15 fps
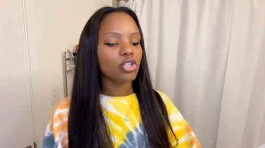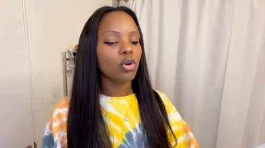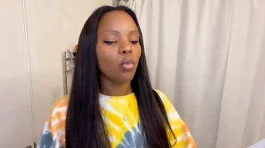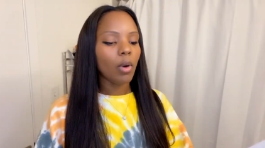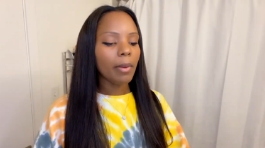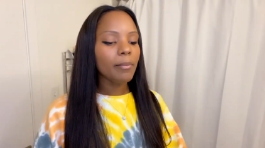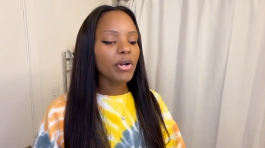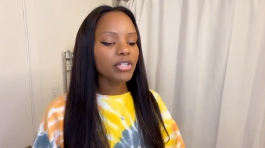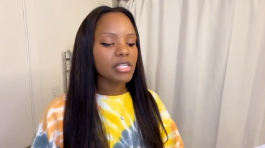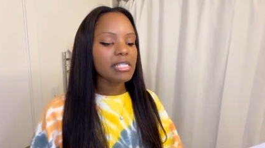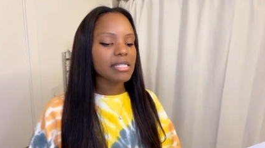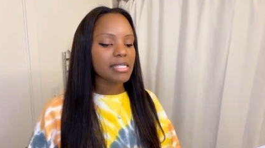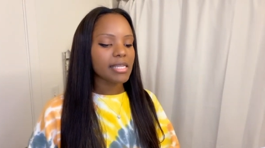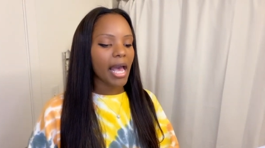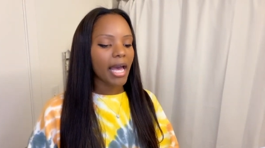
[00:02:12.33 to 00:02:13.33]
one person
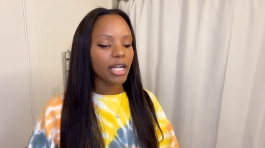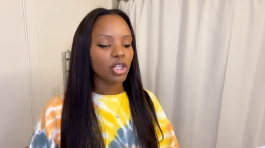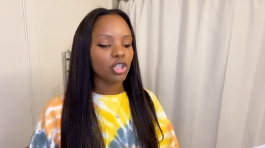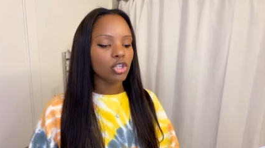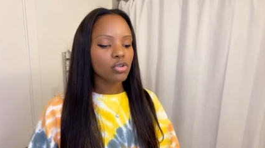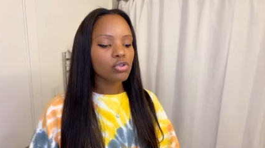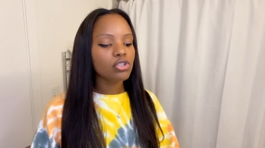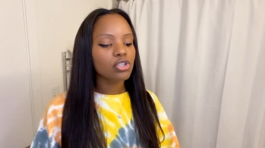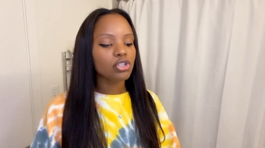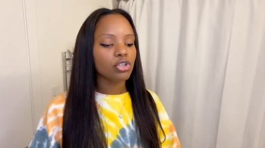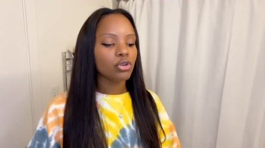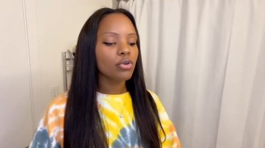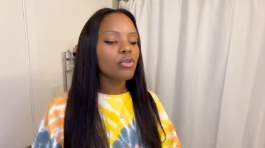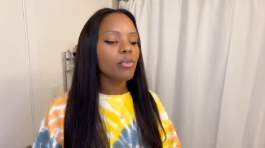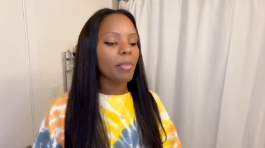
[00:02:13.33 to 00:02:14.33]
said use
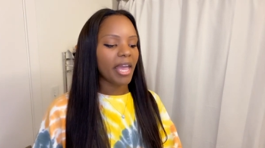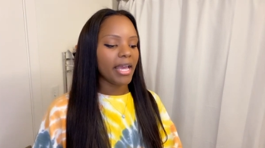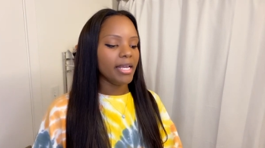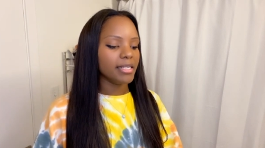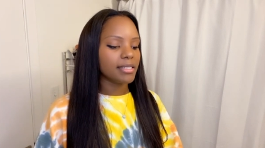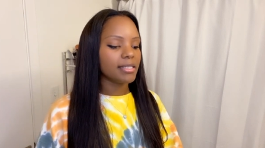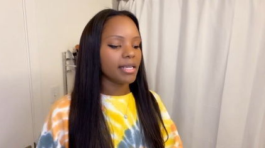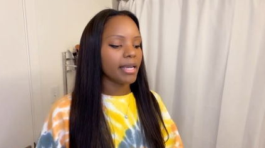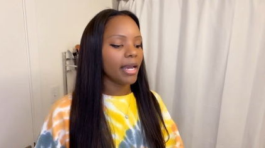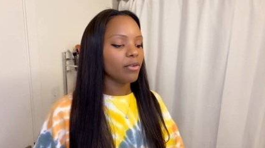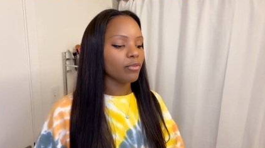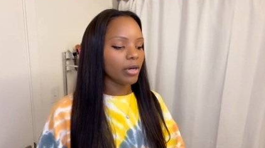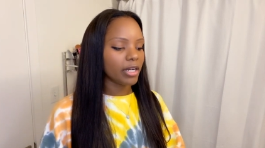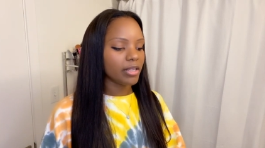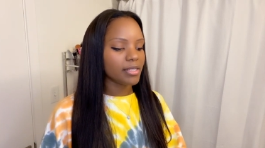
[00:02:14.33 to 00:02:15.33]
toothpaste to get
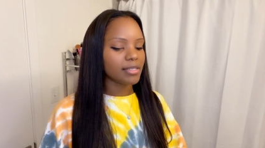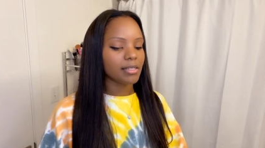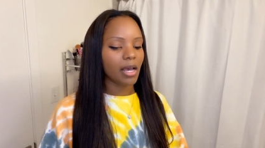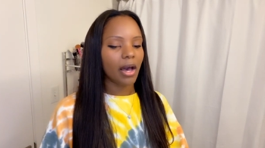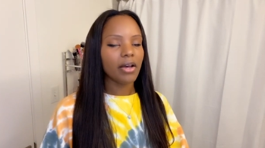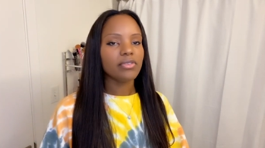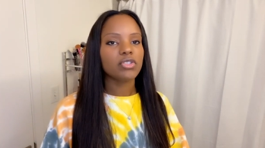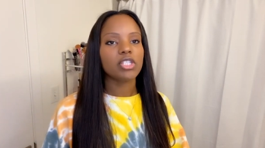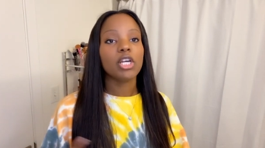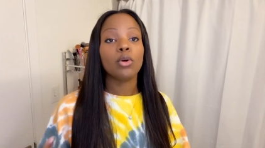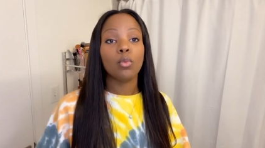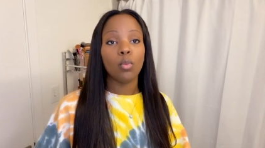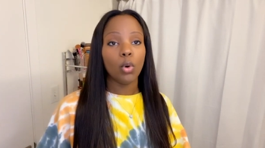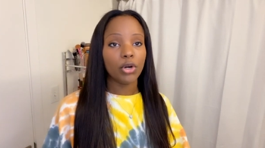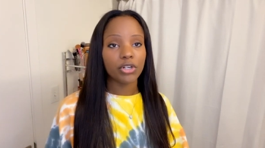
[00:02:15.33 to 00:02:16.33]
rid of the scuffs.
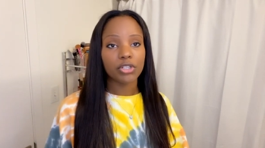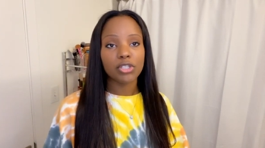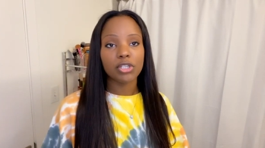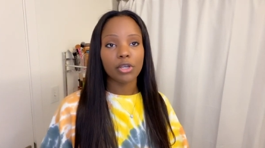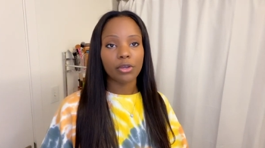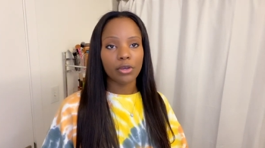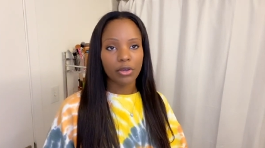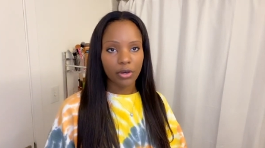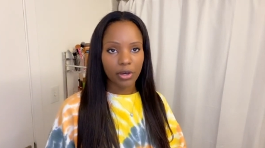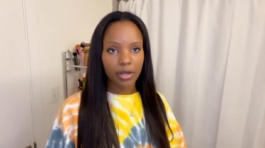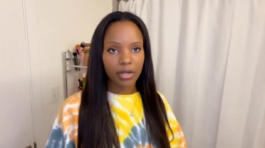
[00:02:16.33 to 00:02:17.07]
It works good.